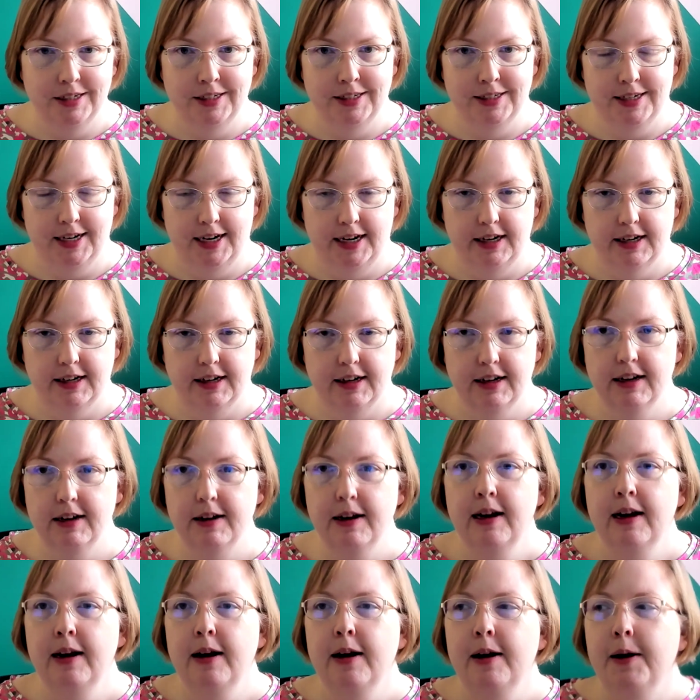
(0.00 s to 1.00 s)
in data,
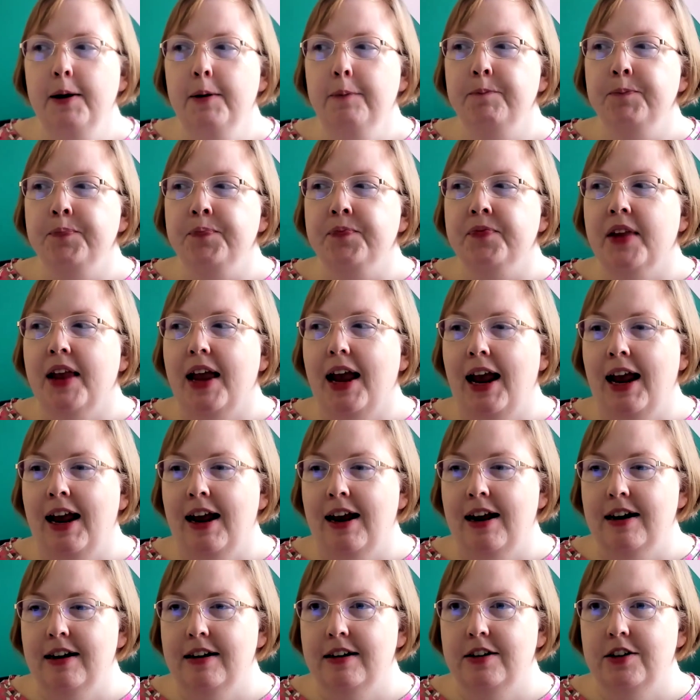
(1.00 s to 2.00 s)

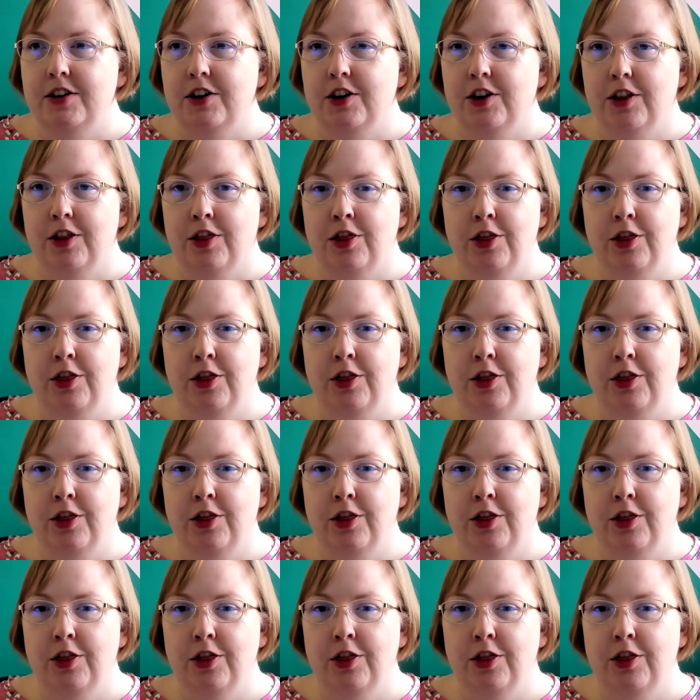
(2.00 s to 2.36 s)
and